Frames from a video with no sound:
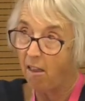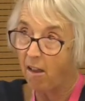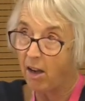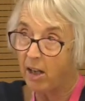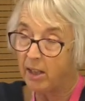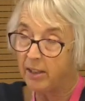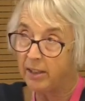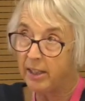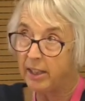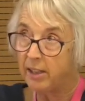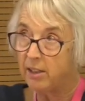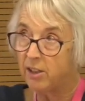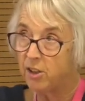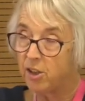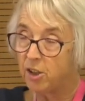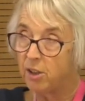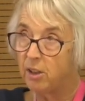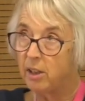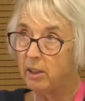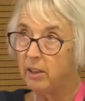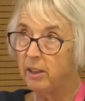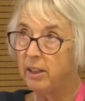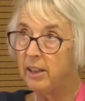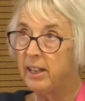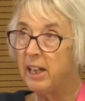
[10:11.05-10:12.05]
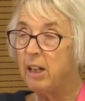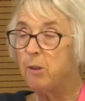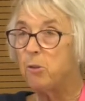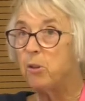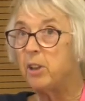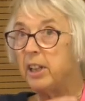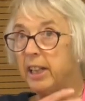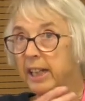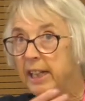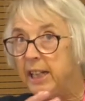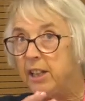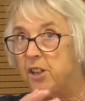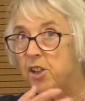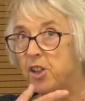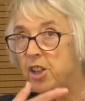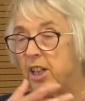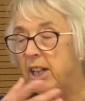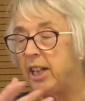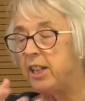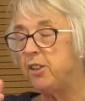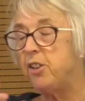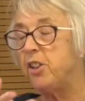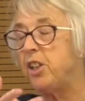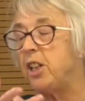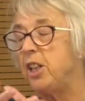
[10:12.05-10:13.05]
And it They were each
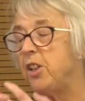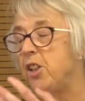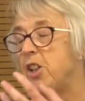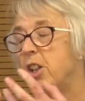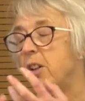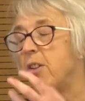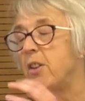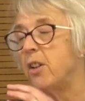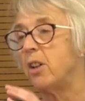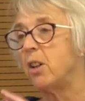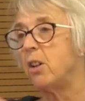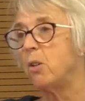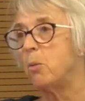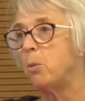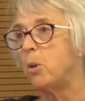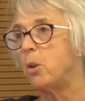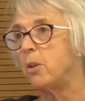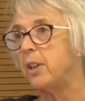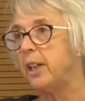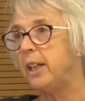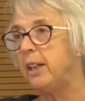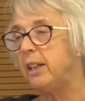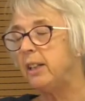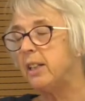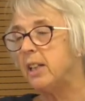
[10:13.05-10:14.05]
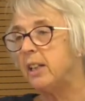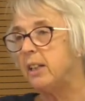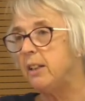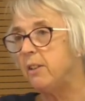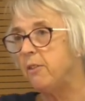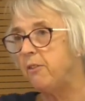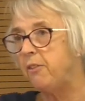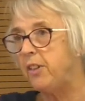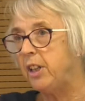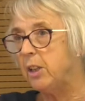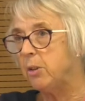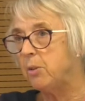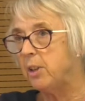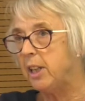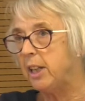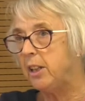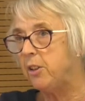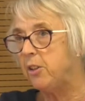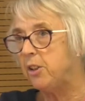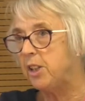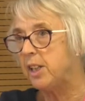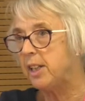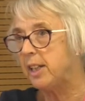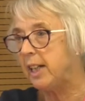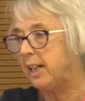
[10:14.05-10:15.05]
saying to each other what they didn't feel they
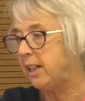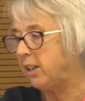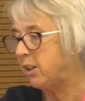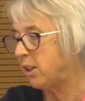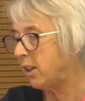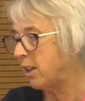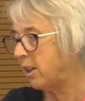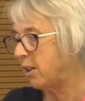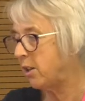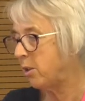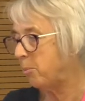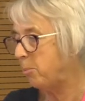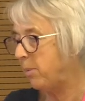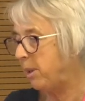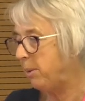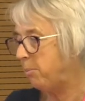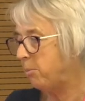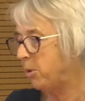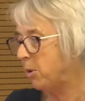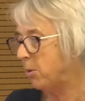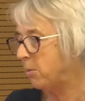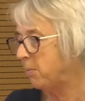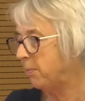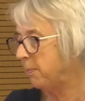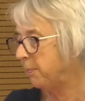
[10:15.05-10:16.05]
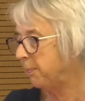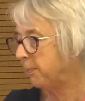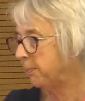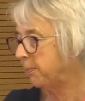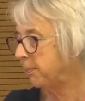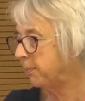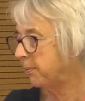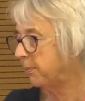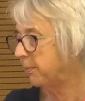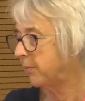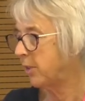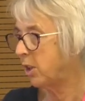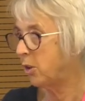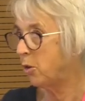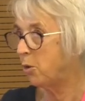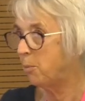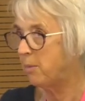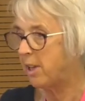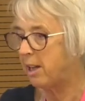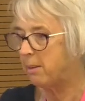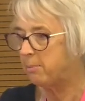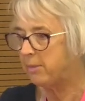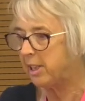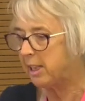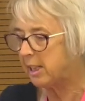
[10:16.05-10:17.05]
could say to other people. Hope
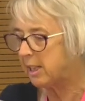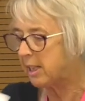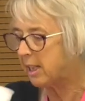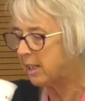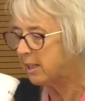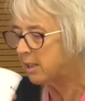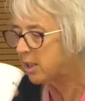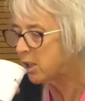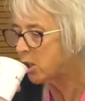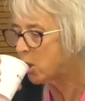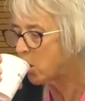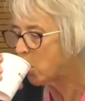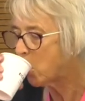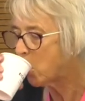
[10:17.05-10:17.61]
that makes sense.